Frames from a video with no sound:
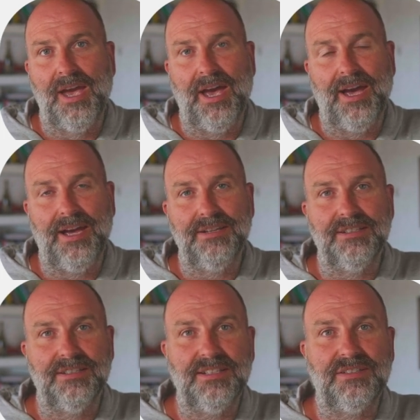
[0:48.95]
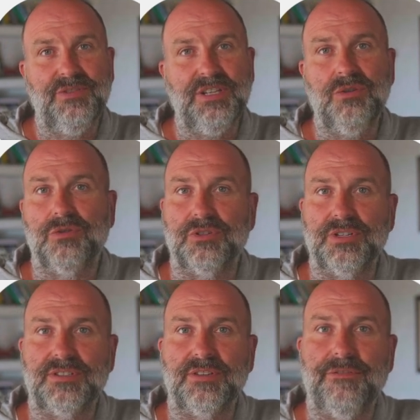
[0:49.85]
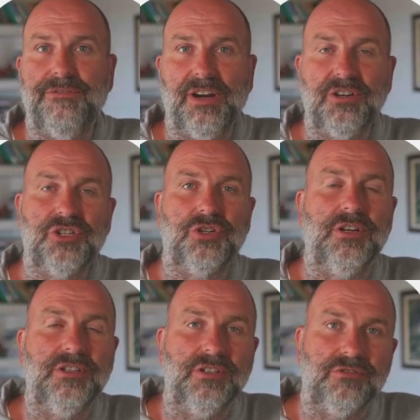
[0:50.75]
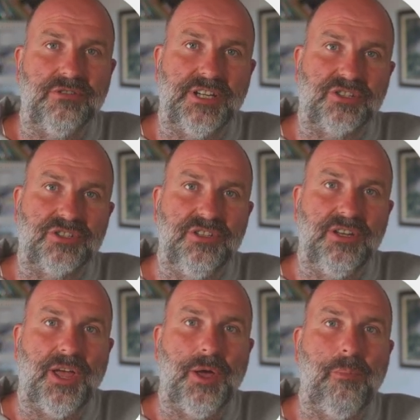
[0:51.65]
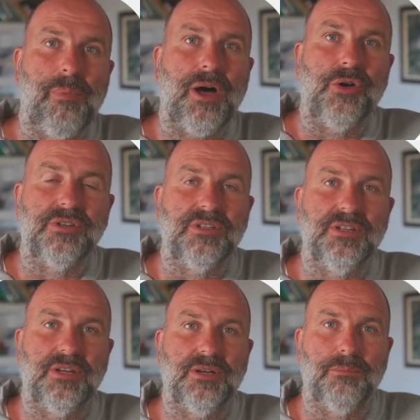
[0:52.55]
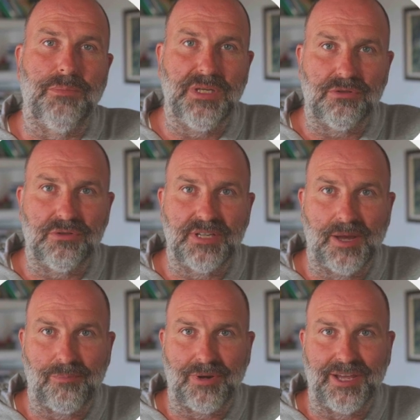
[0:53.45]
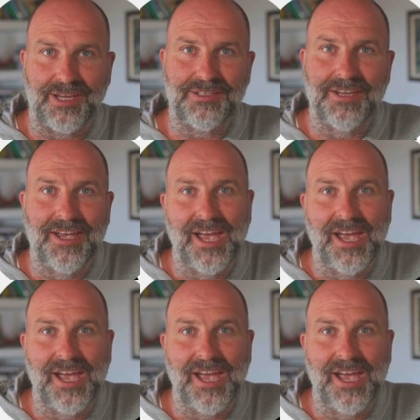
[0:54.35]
And this video is a very short introduction about the Miro template